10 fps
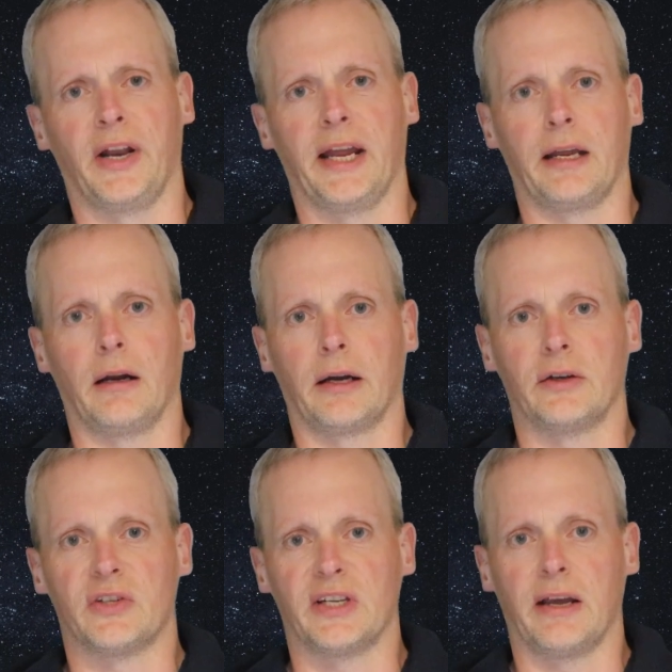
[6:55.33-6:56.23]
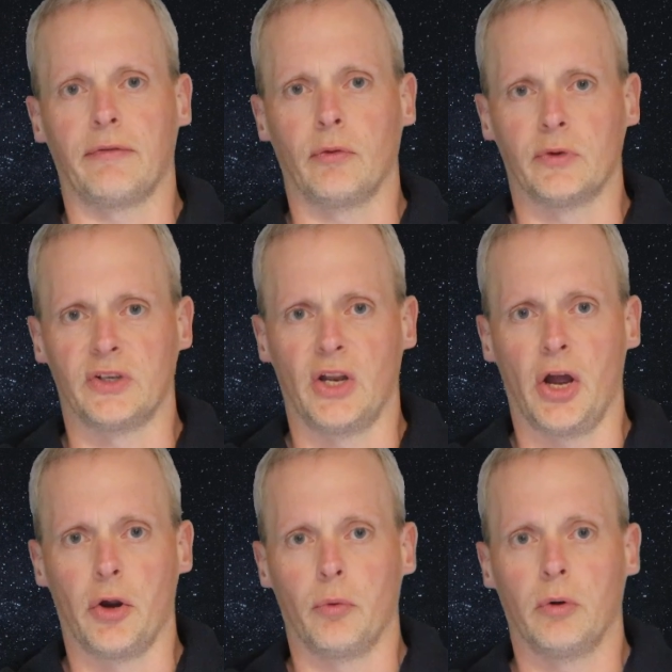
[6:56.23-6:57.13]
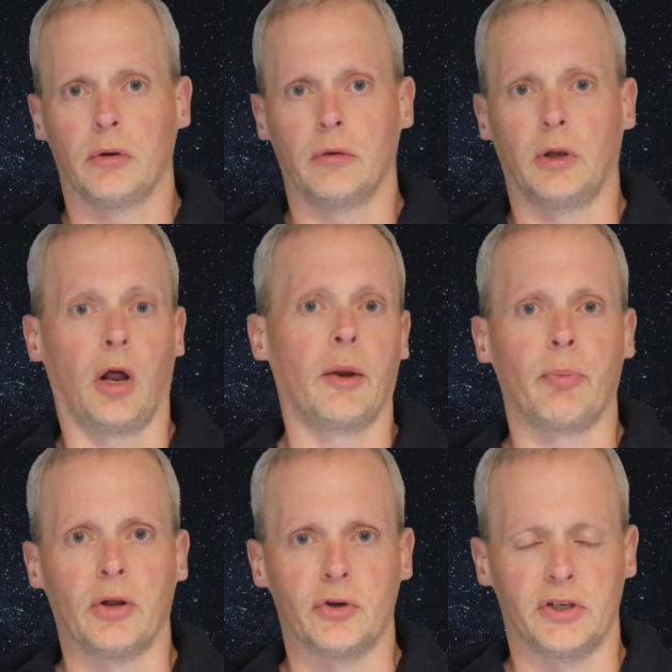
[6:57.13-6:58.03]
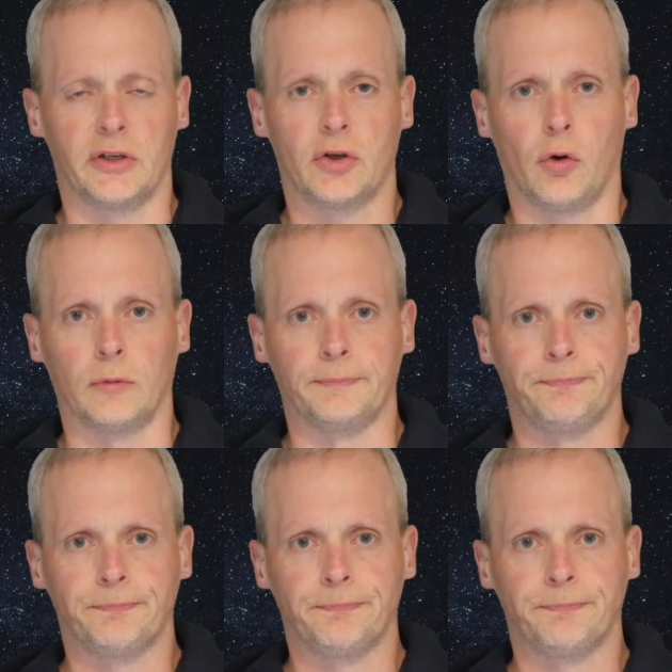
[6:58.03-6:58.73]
naked eye could see if there was no light pollution at all.